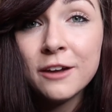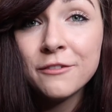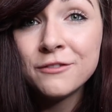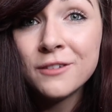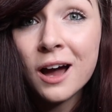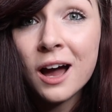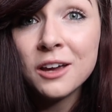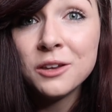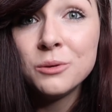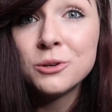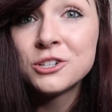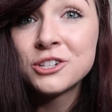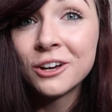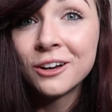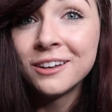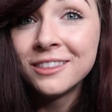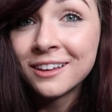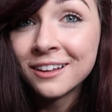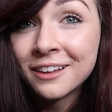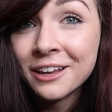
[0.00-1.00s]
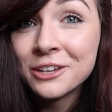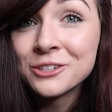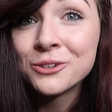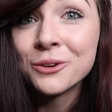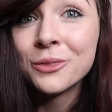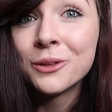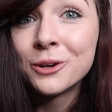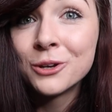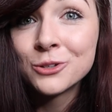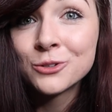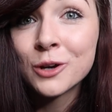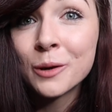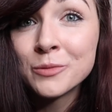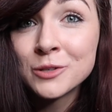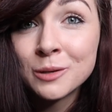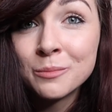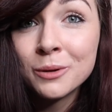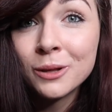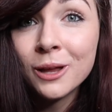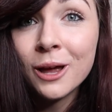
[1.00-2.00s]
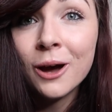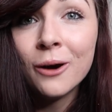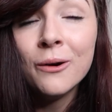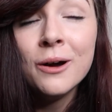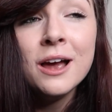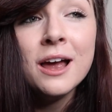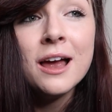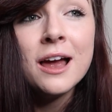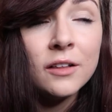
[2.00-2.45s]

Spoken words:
If not, you should. The links are in the description below.